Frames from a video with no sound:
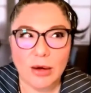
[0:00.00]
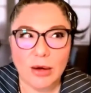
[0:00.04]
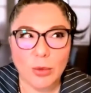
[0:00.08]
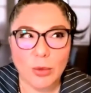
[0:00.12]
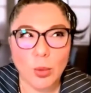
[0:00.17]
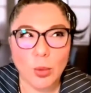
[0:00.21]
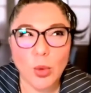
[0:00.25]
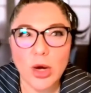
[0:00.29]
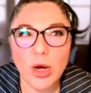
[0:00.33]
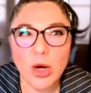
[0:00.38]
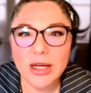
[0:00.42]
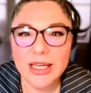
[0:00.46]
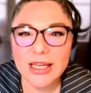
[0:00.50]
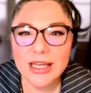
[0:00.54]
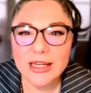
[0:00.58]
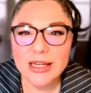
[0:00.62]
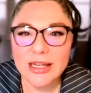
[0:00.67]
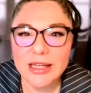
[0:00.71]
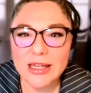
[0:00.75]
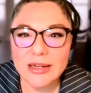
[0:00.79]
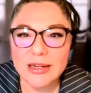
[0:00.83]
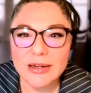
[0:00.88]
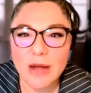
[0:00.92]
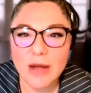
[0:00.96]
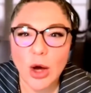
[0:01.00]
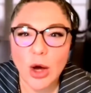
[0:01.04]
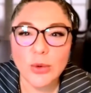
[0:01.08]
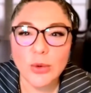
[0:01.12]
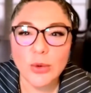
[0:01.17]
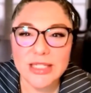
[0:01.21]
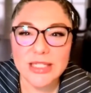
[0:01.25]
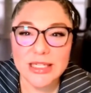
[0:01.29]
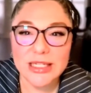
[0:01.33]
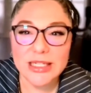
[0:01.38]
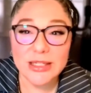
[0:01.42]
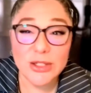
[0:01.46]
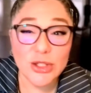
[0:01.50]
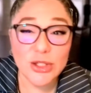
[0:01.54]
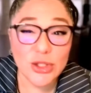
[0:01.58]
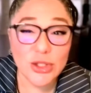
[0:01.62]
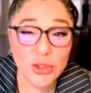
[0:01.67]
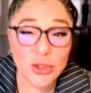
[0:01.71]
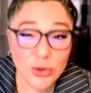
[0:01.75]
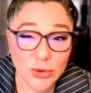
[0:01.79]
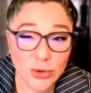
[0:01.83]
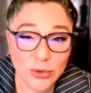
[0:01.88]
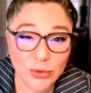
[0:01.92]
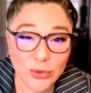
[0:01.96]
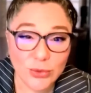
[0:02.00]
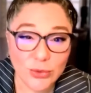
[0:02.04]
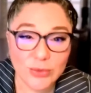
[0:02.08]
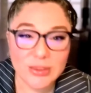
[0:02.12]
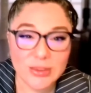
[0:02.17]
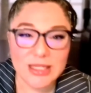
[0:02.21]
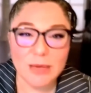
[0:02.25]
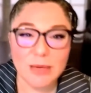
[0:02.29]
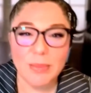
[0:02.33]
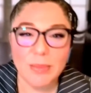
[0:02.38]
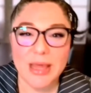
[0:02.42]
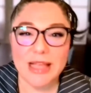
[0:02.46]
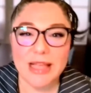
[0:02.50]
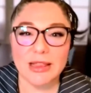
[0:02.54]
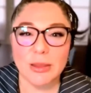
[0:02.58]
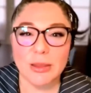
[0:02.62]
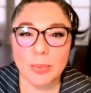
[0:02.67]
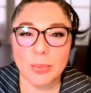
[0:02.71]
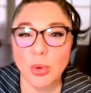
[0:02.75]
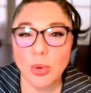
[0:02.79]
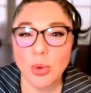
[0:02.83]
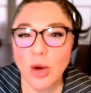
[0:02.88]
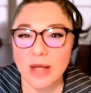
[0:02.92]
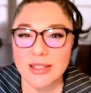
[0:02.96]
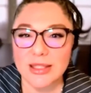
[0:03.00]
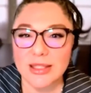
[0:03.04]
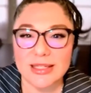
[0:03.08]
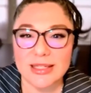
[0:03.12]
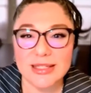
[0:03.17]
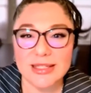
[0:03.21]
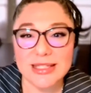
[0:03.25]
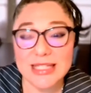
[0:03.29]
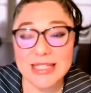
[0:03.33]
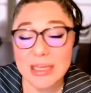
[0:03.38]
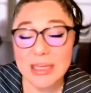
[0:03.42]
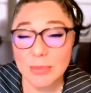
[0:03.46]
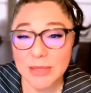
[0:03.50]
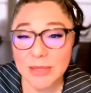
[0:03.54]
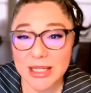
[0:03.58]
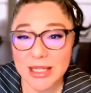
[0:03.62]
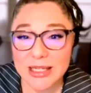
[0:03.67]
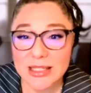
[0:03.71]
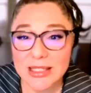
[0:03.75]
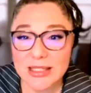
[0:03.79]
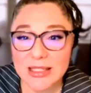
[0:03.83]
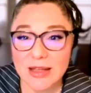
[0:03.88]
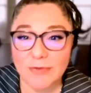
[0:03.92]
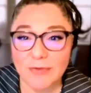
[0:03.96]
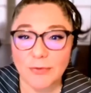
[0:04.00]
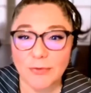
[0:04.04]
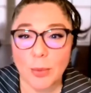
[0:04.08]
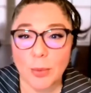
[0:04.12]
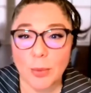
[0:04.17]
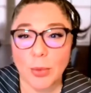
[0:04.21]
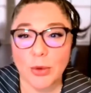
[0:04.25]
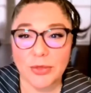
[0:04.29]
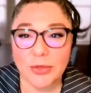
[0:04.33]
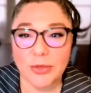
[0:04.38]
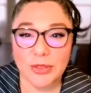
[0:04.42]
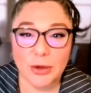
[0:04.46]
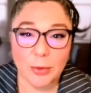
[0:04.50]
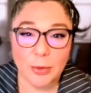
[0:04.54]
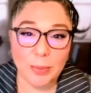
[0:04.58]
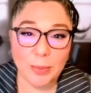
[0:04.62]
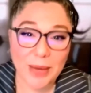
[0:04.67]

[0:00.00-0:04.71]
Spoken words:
what can an OD do to make the process seamless for both their